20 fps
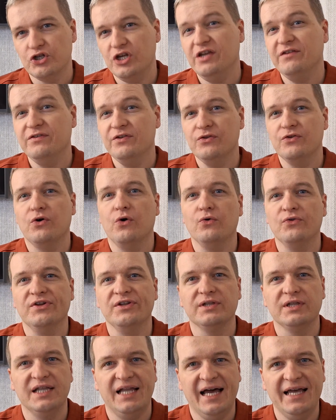Even though the
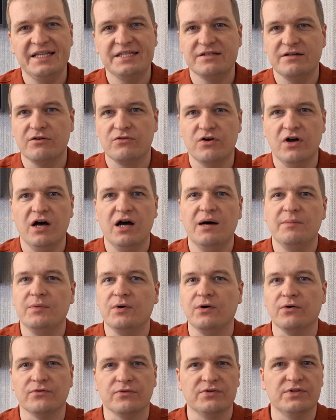lights are up
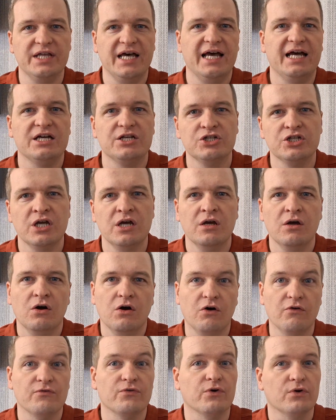on the dash
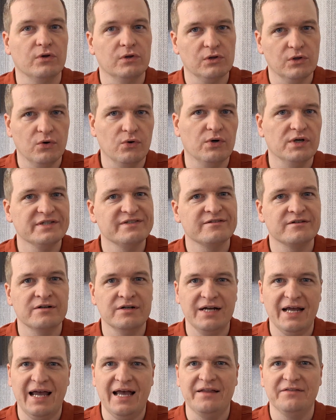of your
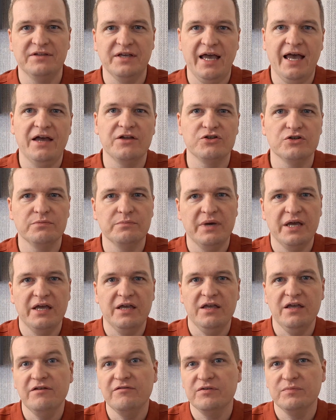loader and the engine may
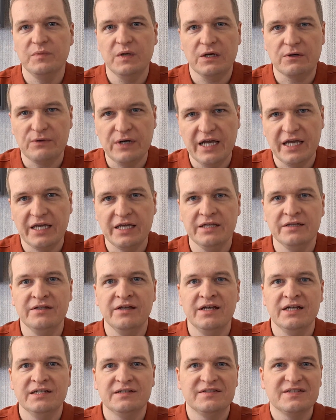even be cranking,
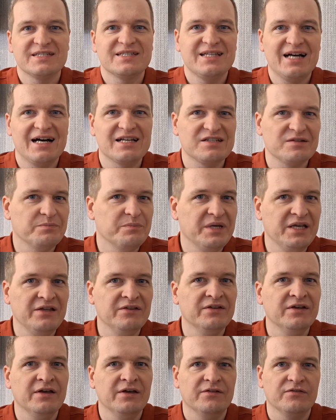this doesn't
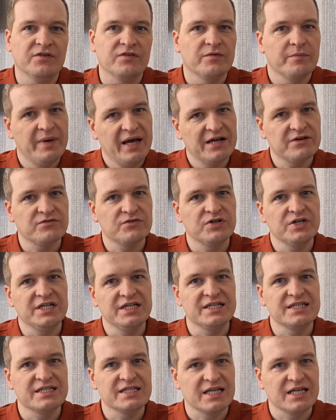mean that the battery is